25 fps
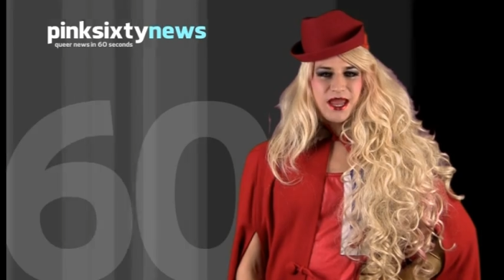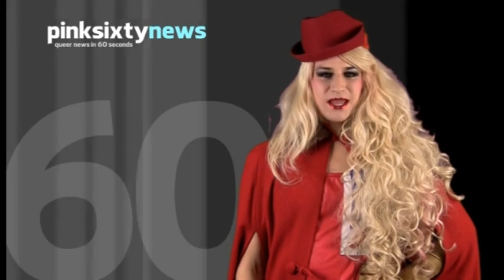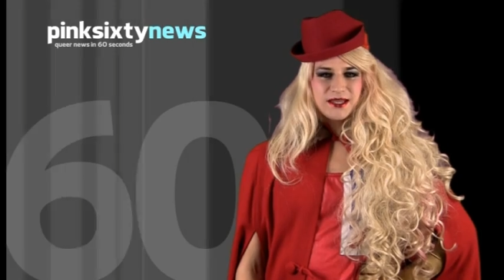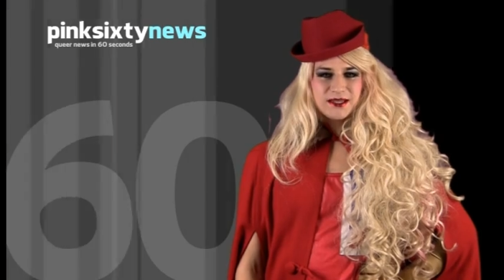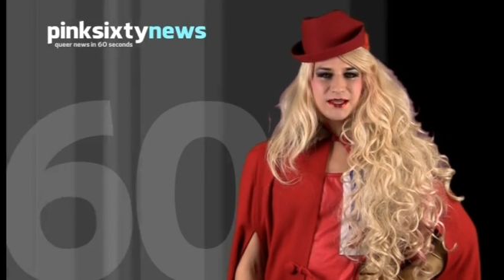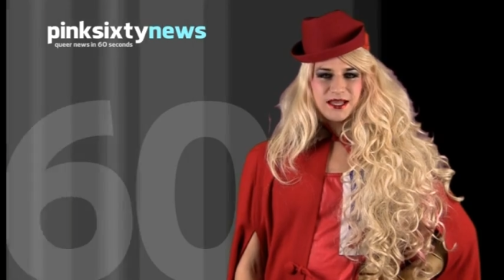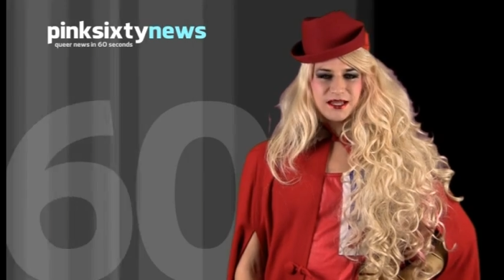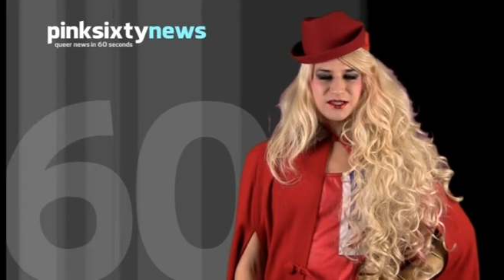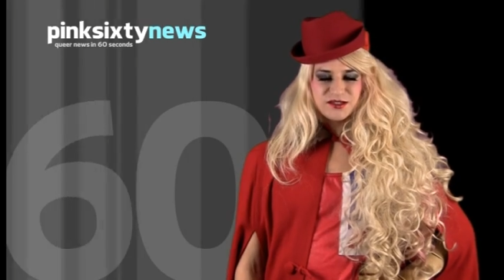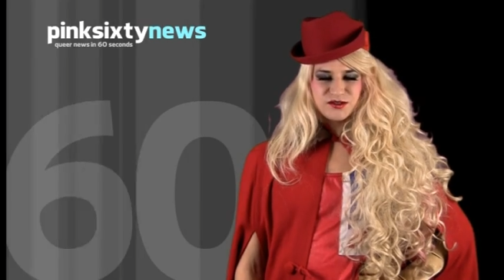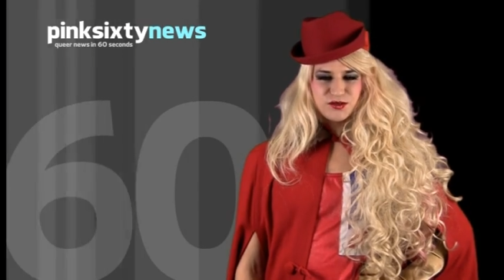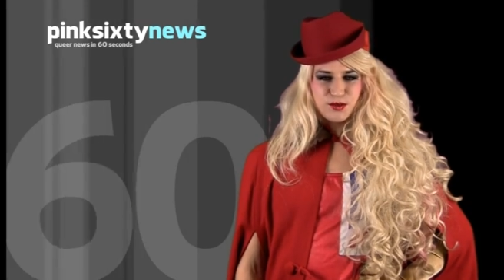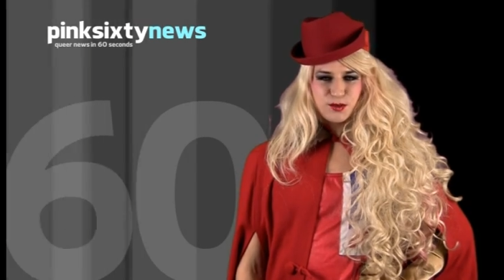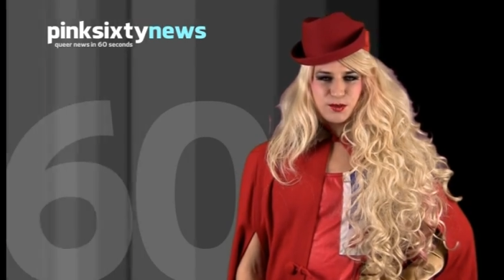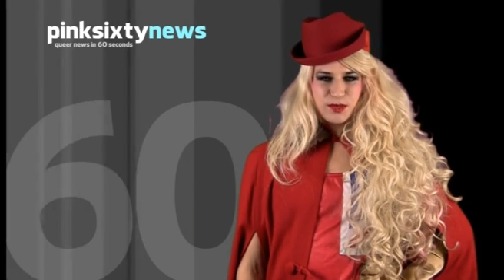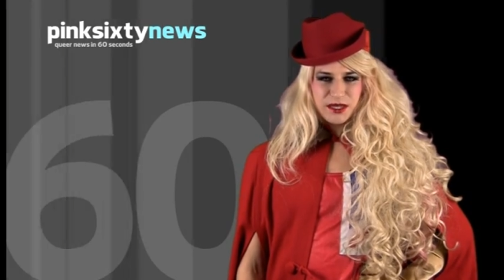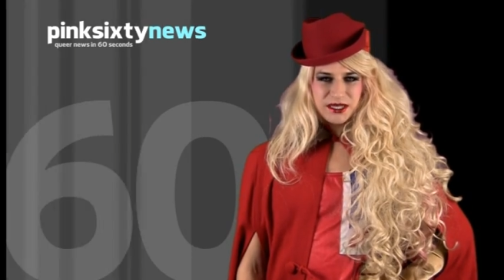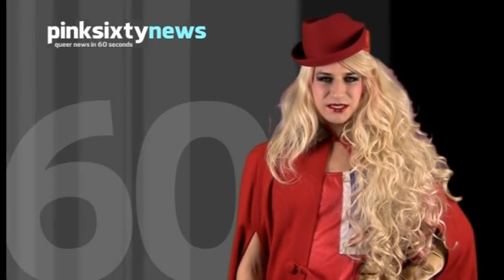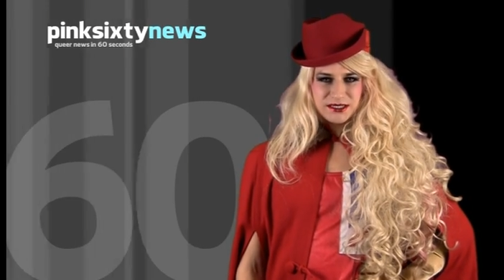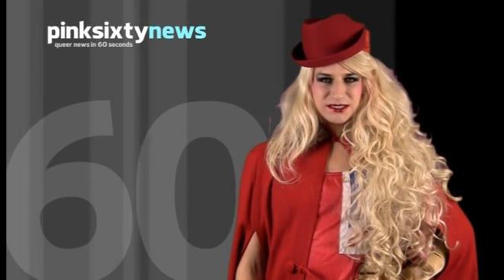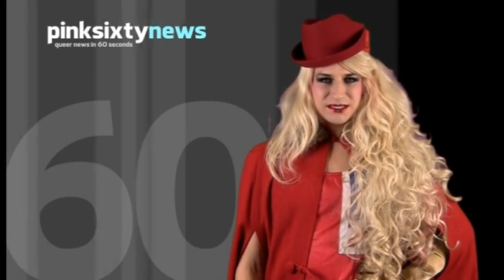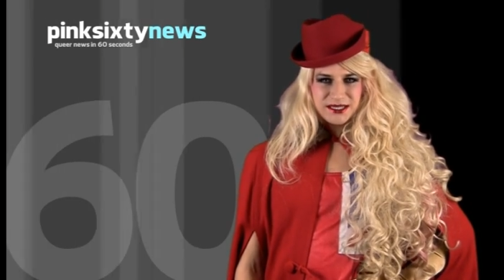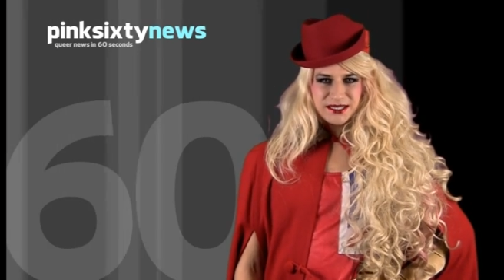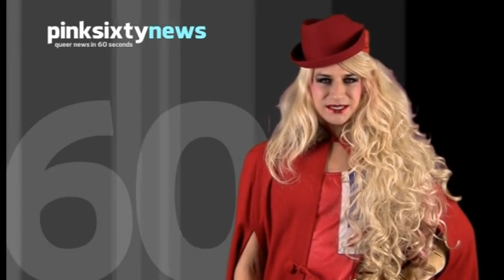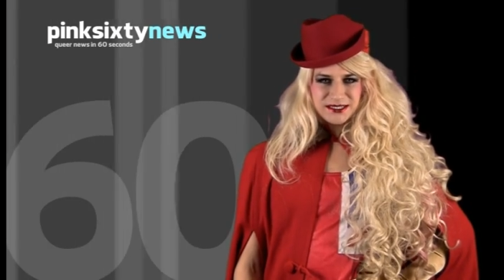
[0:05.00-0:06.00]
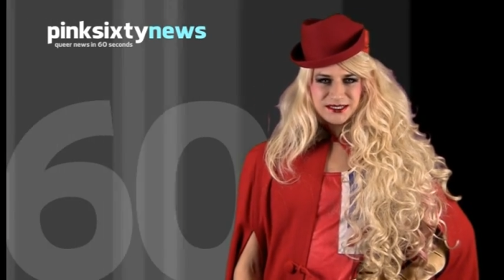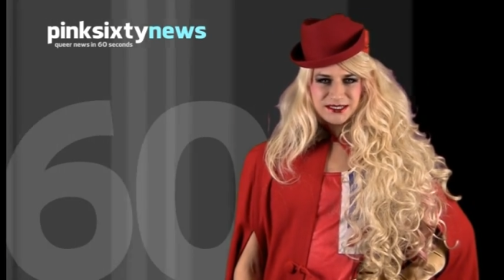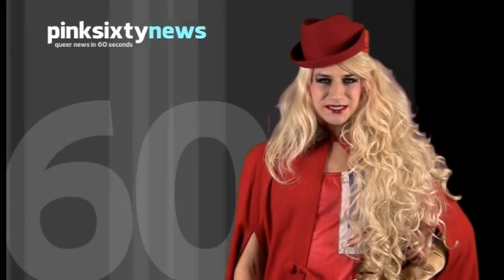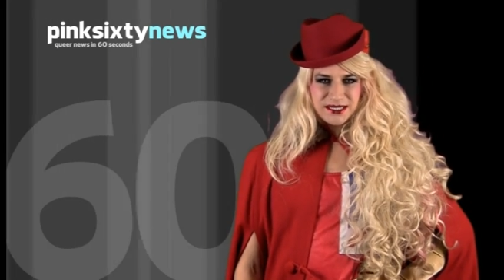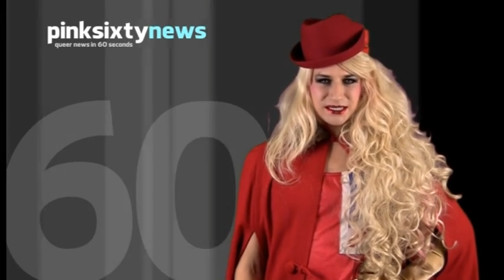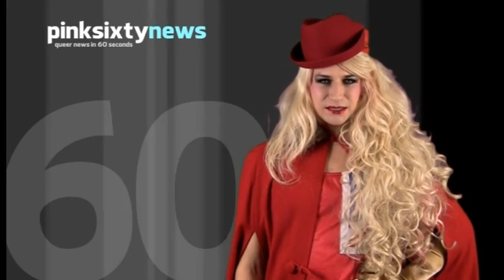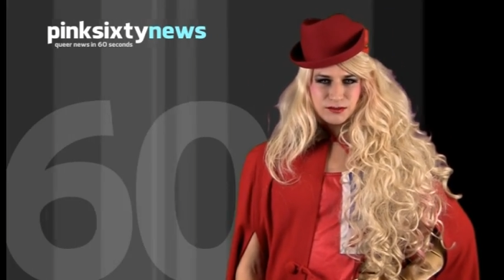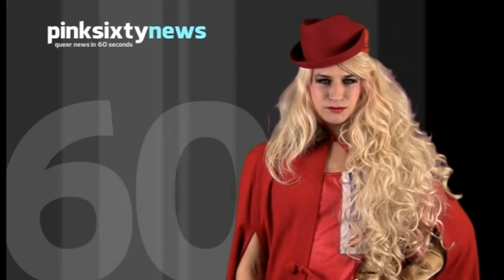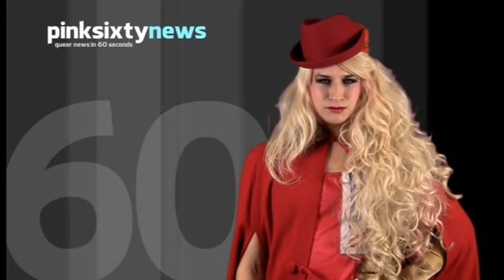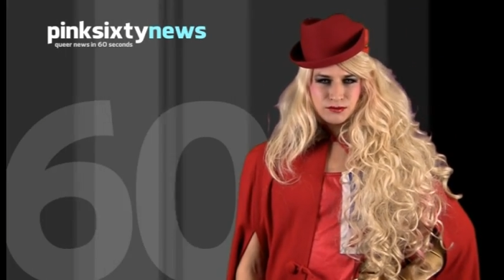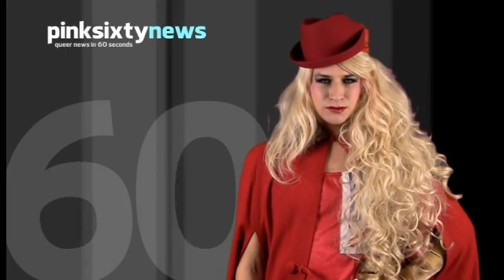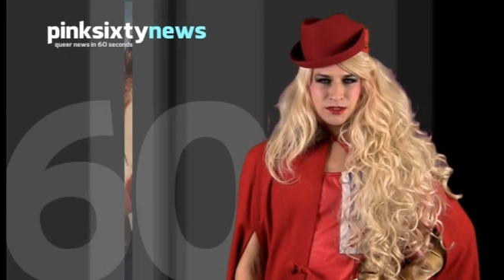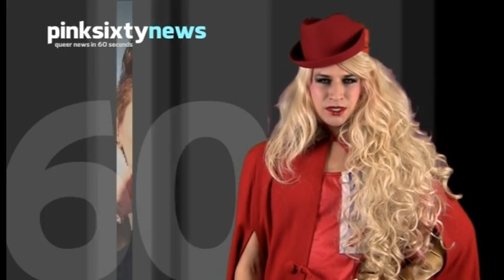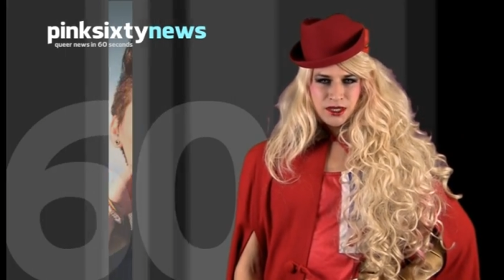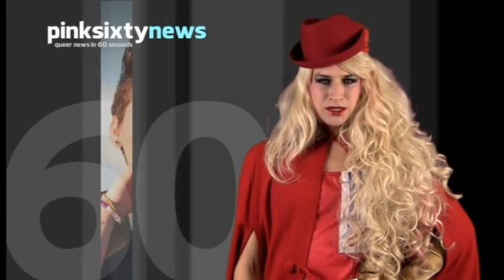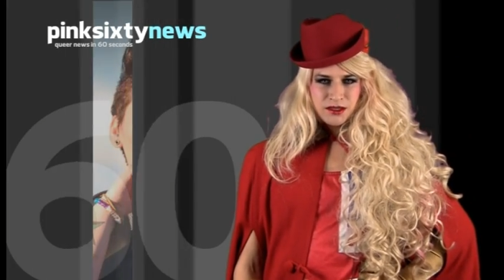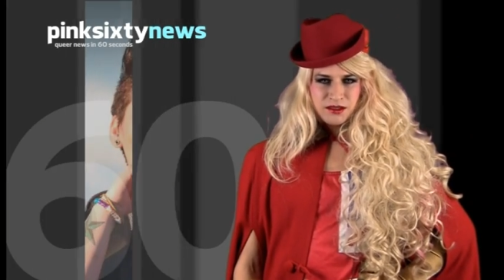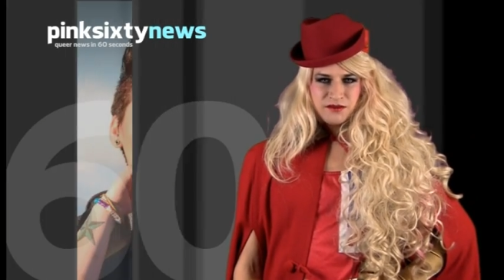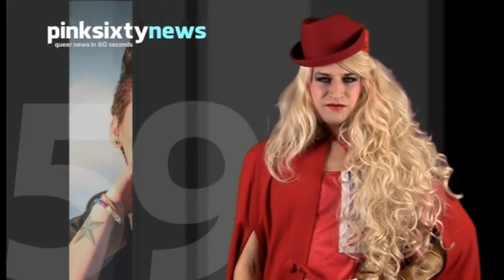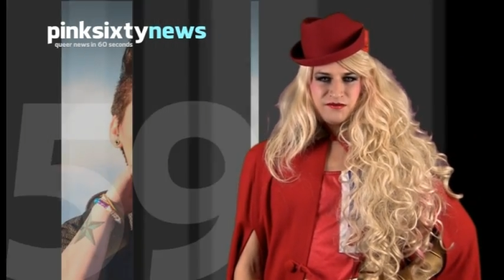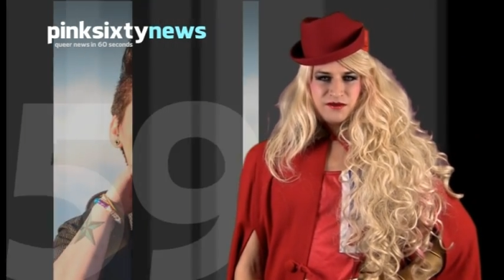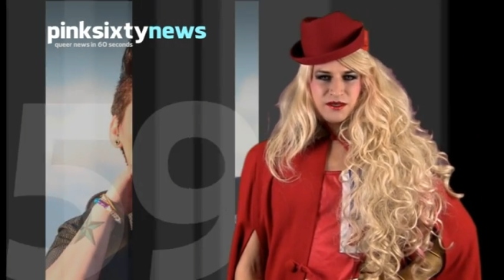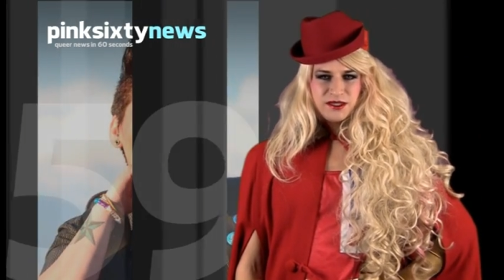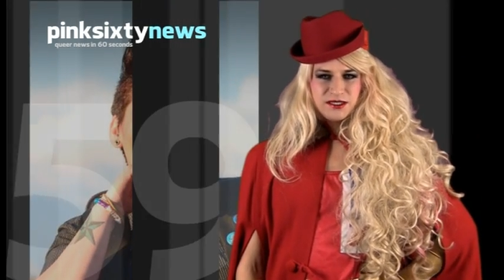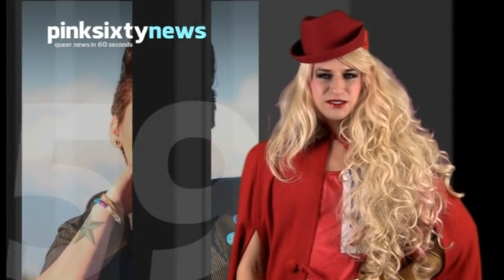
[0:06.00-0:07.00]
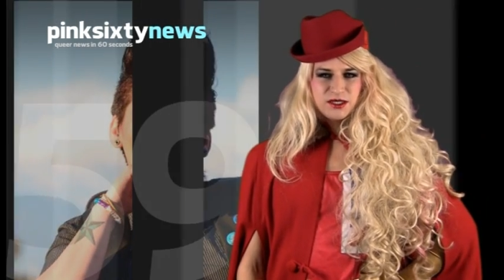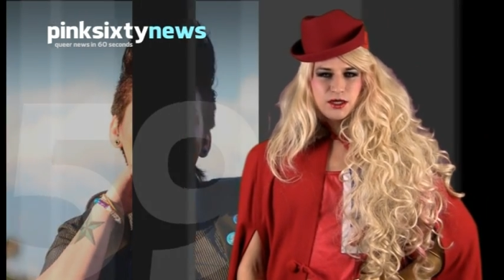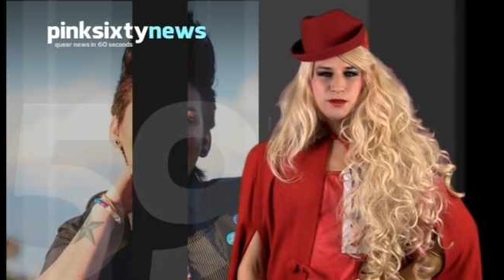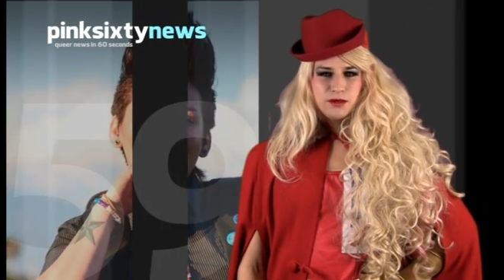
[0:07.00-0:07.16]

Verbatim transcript: headlines from Pink 60. The first